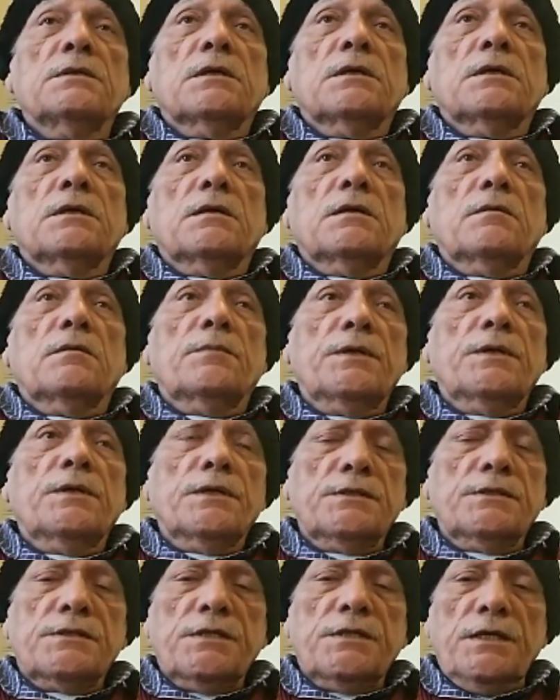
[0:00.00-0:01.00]

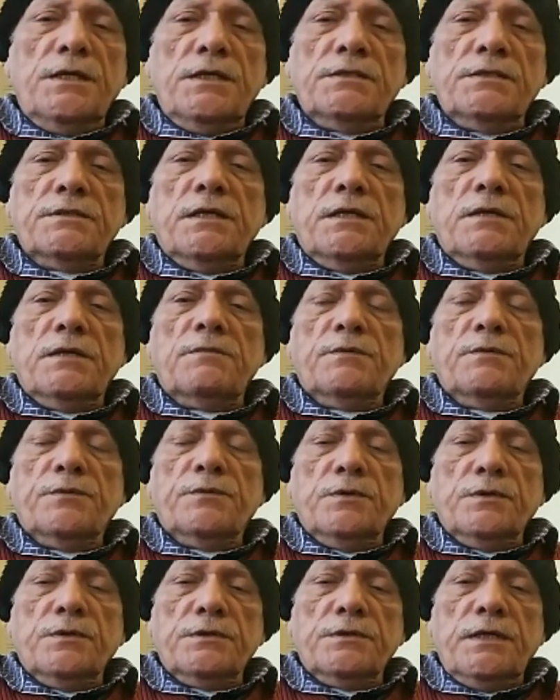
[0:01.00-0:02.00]
British days and
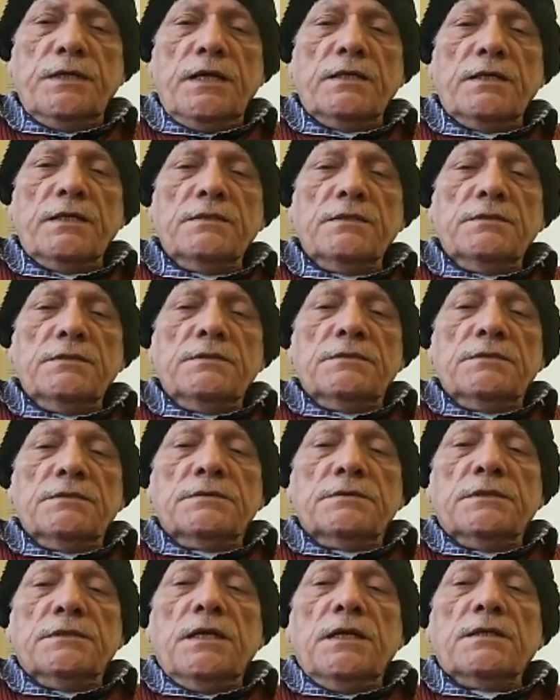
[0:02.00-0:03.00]
before that
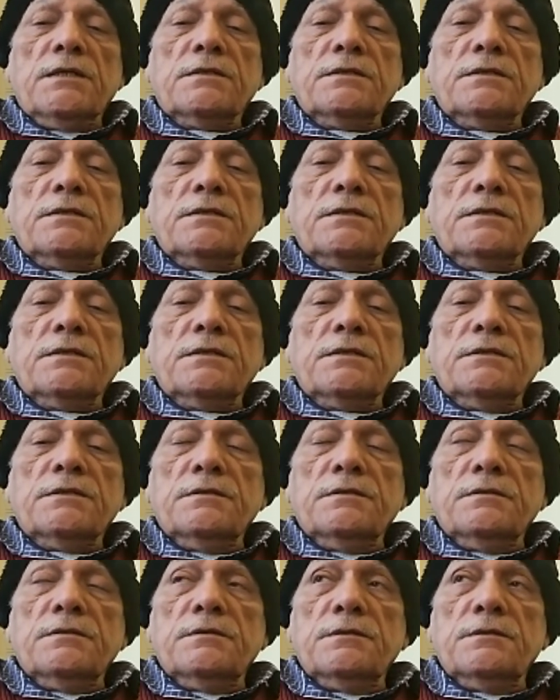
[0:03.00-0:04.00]
that
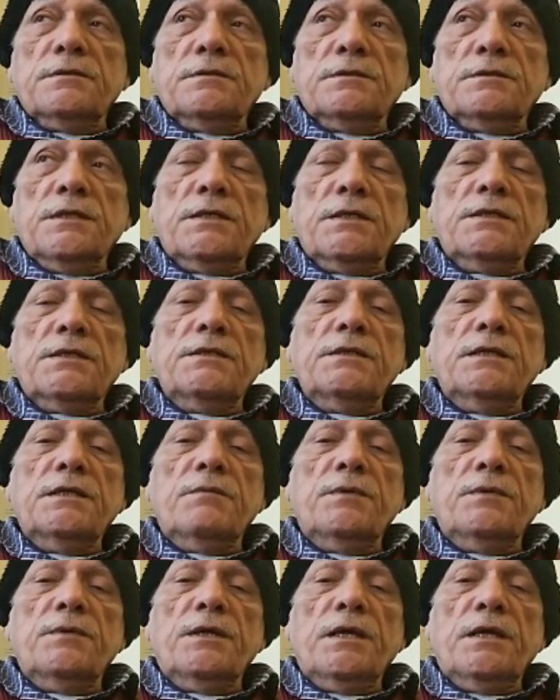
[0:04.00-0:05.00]
India
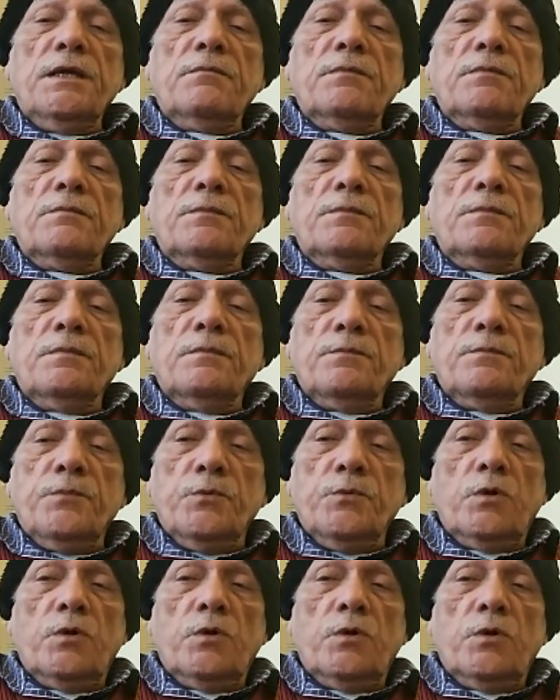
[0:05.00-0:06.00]
became
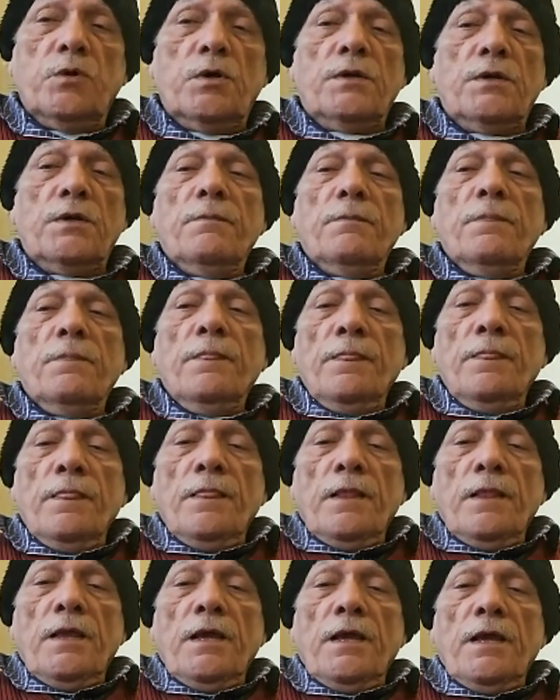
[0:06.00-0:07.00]
poor.
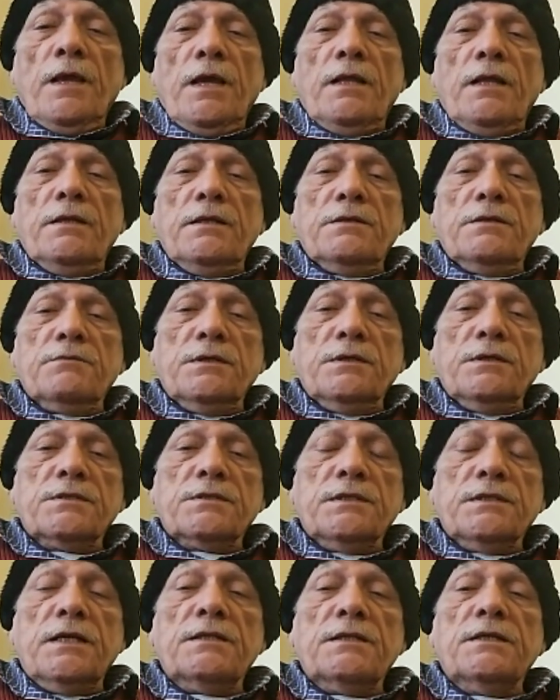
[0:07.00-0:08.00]
And it was
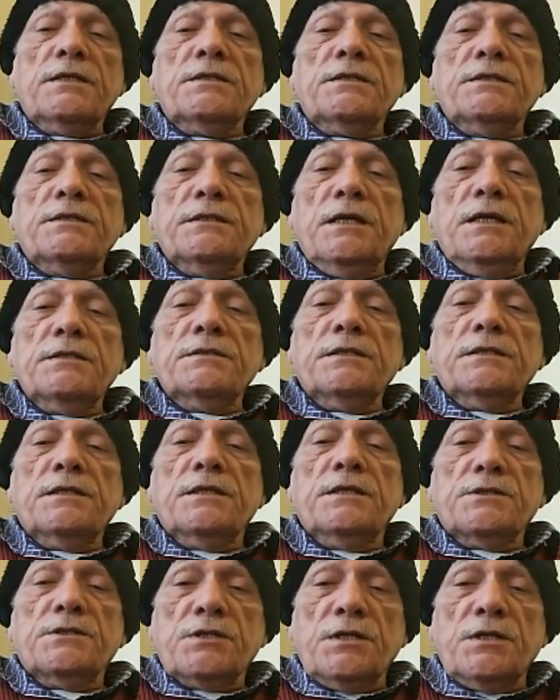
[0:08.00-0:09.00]
said that India is a
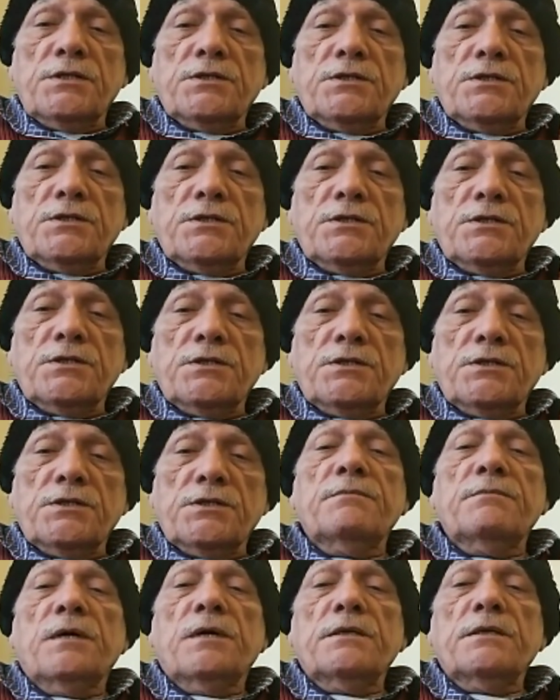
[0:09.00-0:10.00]
rich country
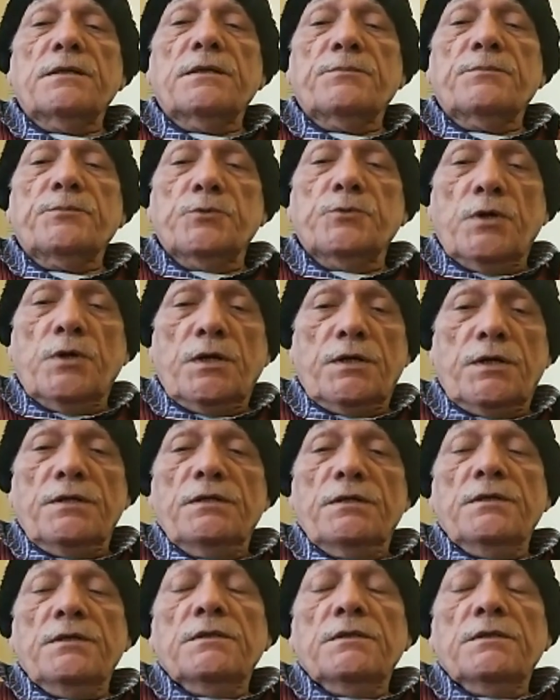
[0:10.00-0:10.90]
inhabited by the poor.